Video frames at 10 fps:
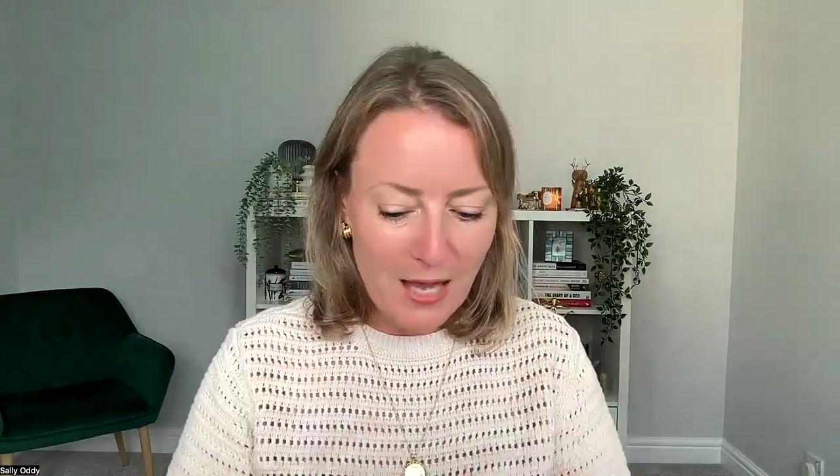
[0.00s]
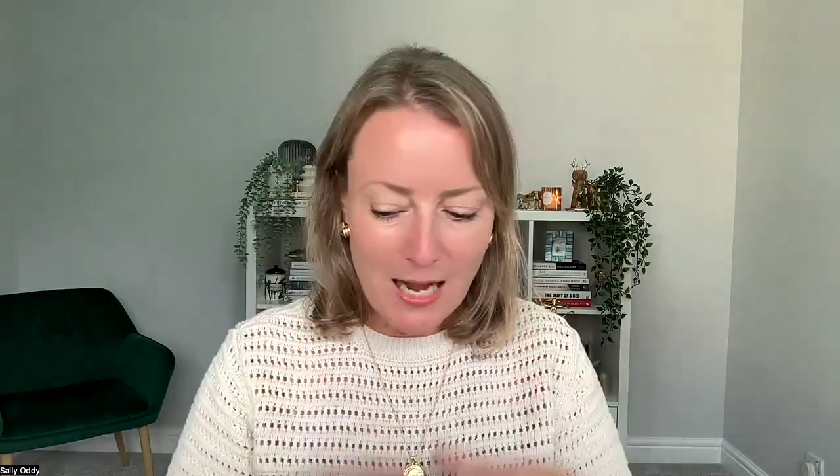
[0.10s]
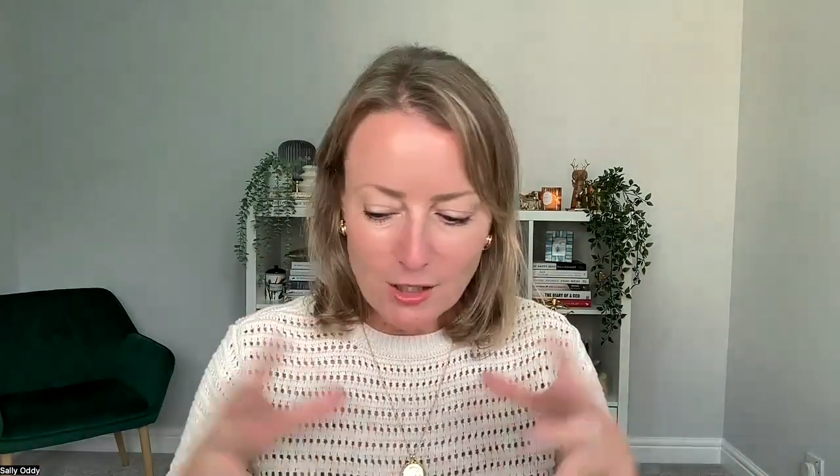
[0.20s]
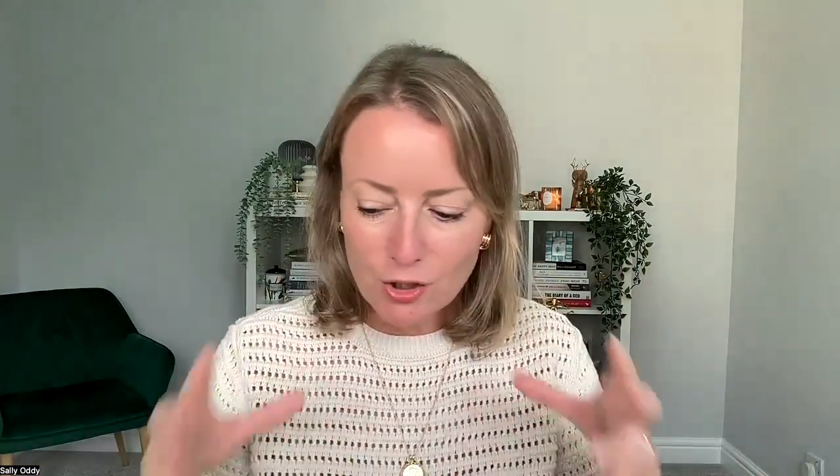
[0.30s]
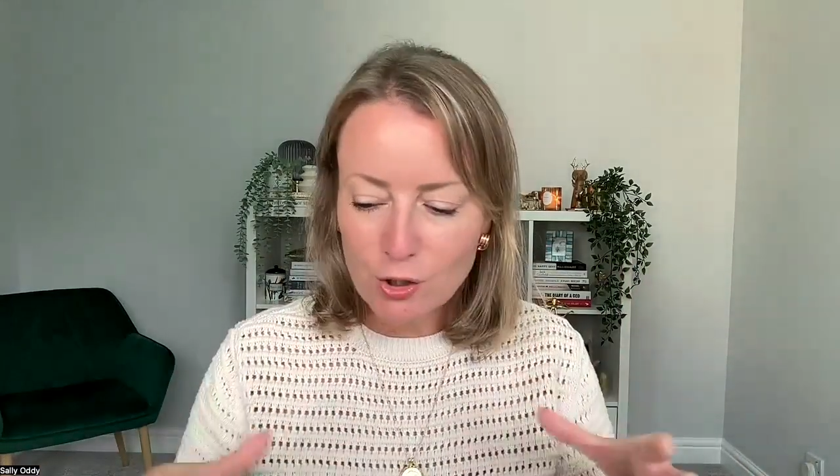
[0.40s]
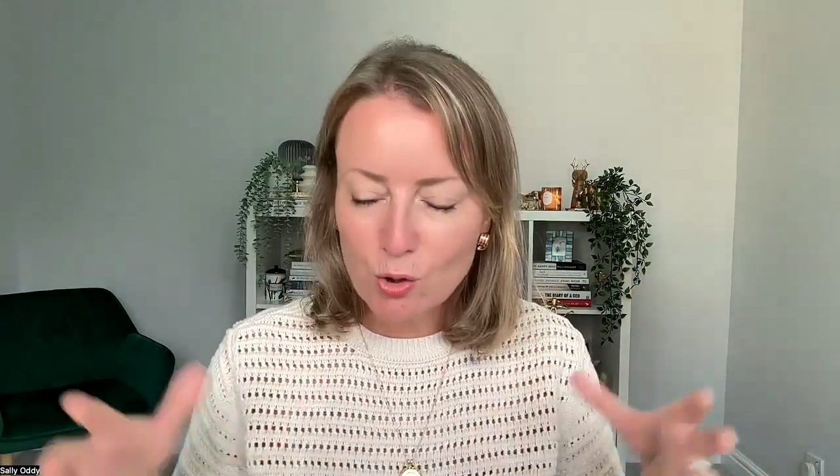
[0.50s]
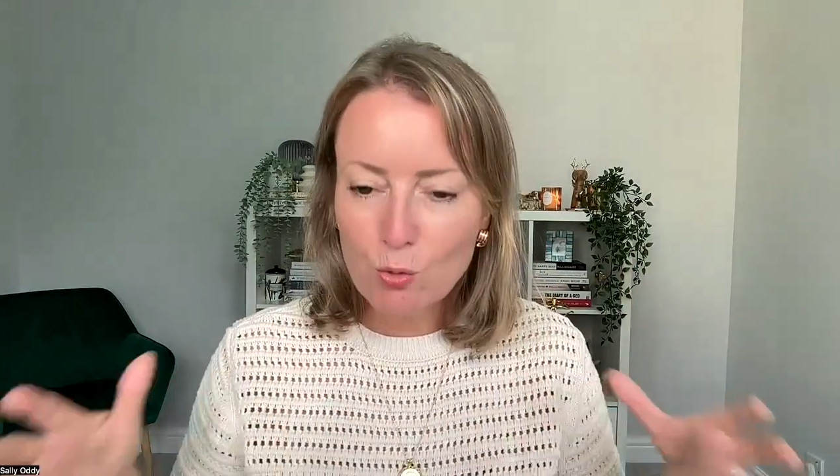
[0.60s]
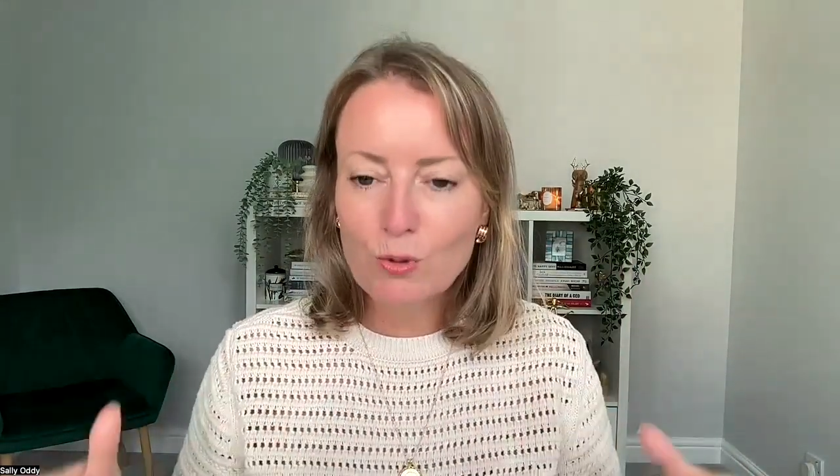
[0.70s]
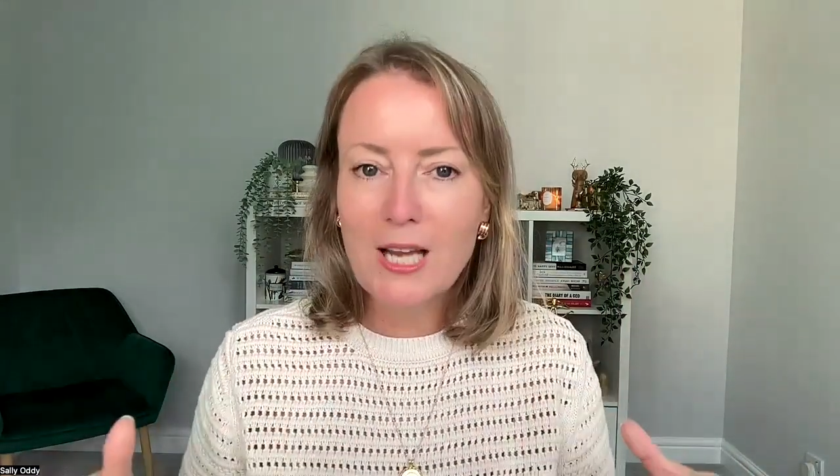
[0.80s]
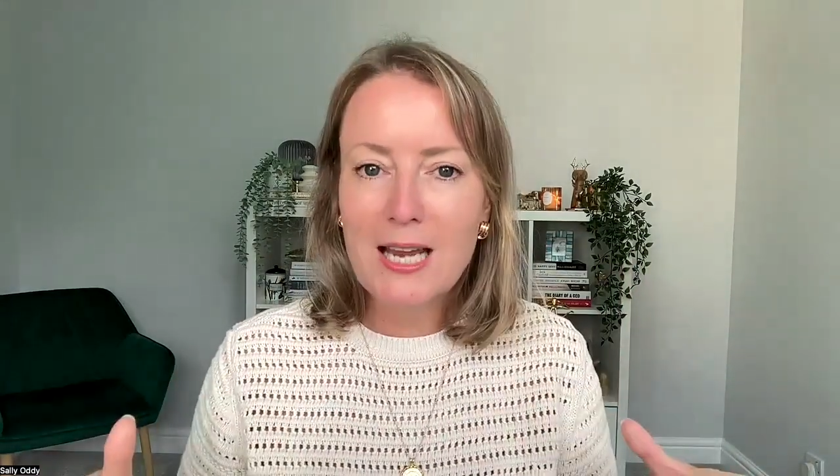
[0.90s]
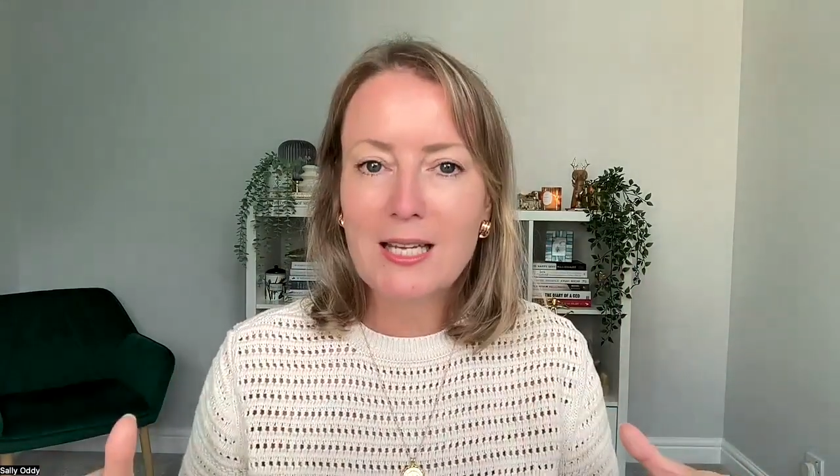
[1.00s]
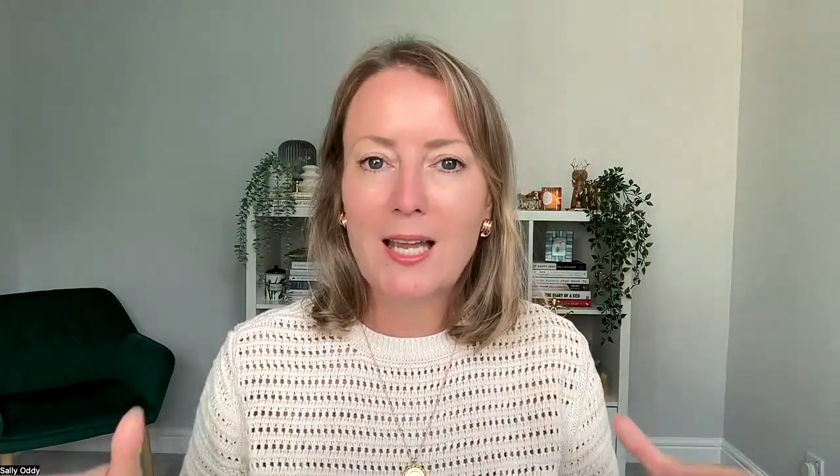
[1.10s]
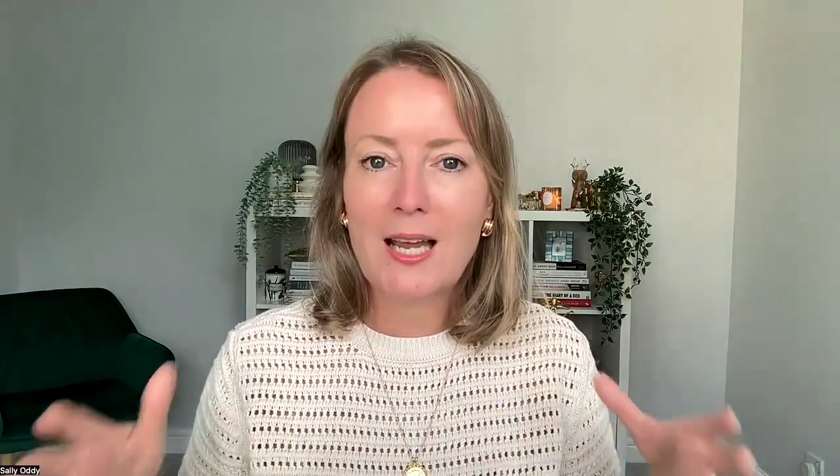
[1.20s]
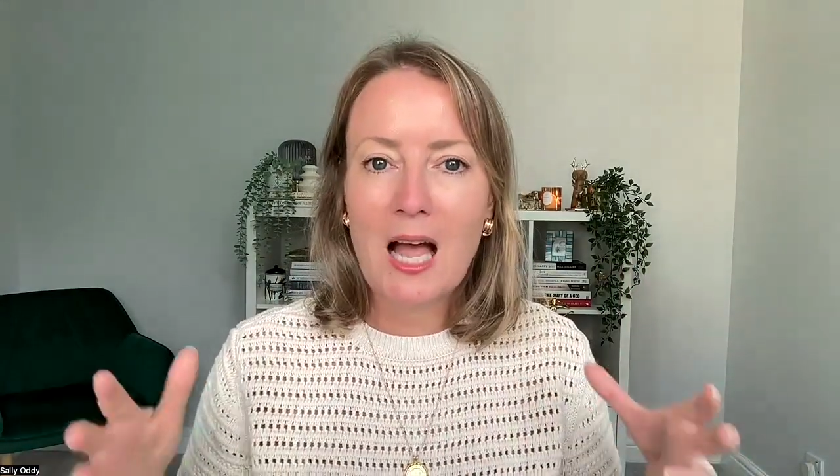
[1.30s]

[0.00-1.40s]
actions you're taking.